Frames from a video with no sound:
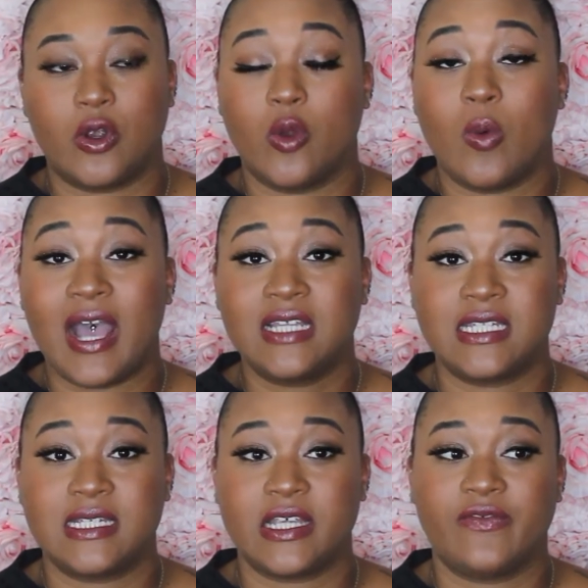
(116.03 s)
or wax
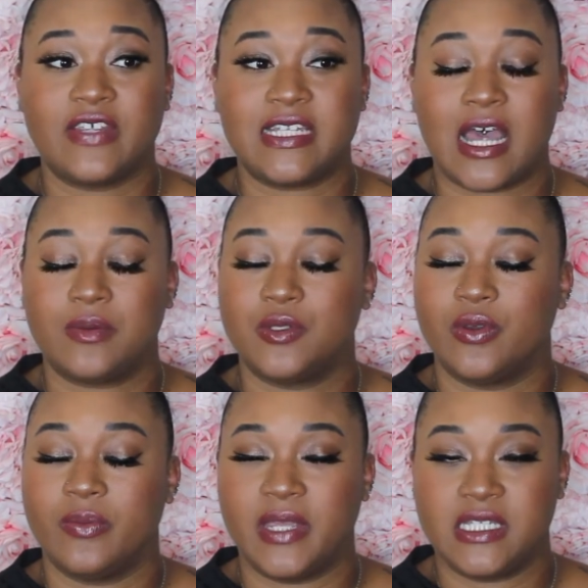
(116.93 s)
itself, is
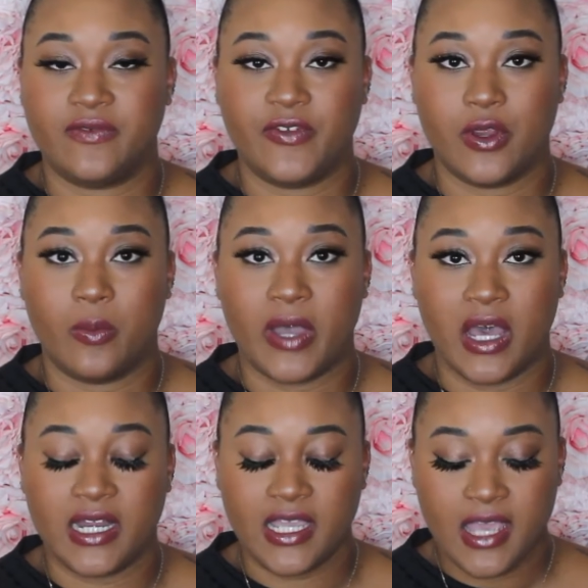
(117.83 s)
absolutely amazing for your
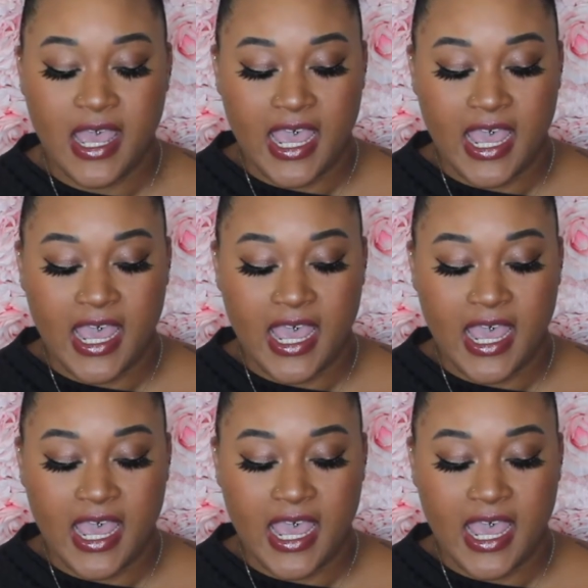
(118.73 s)
body.